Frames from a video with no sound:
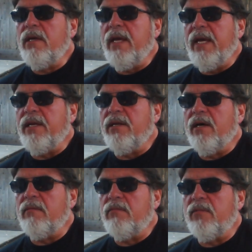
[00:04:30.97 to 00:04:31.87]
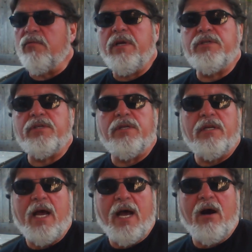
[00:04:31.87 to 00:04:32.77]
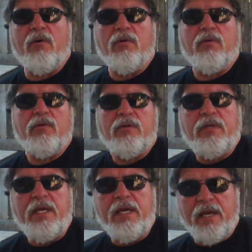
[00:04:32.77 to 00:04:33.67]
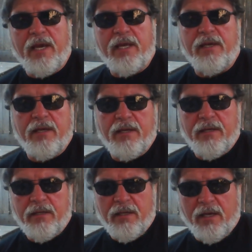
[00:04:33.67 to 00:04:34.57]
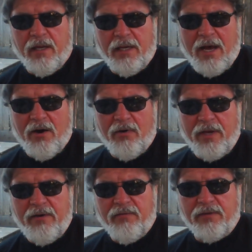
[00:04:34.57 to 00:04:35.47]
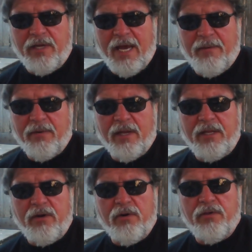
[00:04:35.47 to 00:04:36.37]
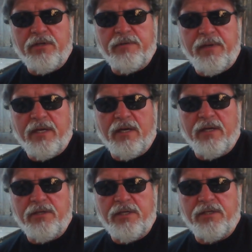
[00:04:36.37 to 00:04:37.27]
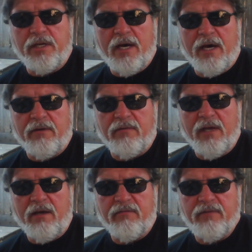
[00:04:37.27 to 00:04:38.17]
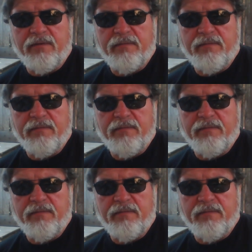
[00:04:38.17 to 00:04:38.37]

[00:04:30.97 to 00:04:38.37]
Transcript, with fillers: And um, the reason and how He can allow evil to happen on the earth is because He's a God of love.